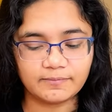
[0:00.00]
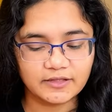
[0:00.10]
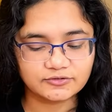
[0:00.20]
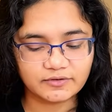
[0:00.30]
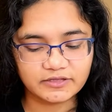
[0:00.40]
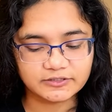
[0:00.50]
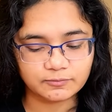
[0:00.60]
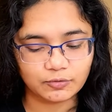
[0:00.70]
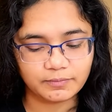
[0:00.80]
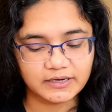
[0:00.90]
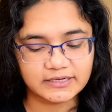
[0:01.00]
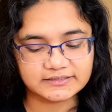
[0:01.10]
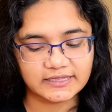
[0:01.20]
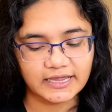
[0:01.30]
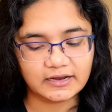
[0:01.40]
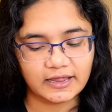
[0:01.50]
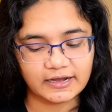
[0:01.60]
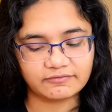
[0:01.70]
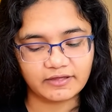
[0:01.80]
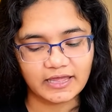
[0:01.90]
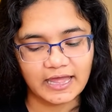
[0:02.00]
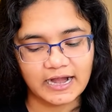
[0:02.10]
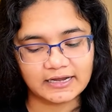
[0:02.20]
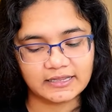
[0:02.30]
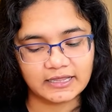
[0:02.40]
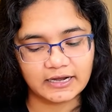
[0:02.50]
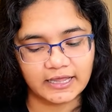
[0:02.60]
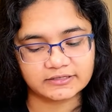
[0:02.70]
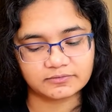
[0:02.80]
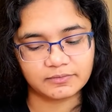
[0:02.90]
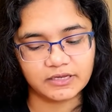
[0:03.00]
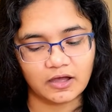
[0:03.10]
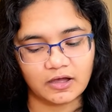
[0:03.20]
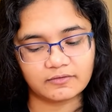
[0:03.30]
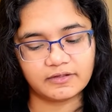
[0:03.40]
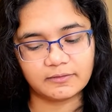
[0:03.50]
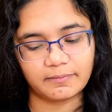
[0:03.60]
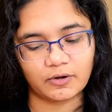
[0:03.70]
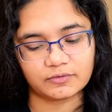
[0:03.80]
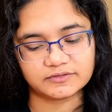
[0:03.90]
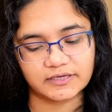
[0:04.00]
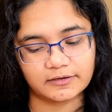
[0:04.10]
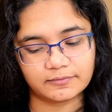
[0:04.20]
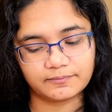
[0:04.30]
So if this propane is there and if I add here HBr with peroxide,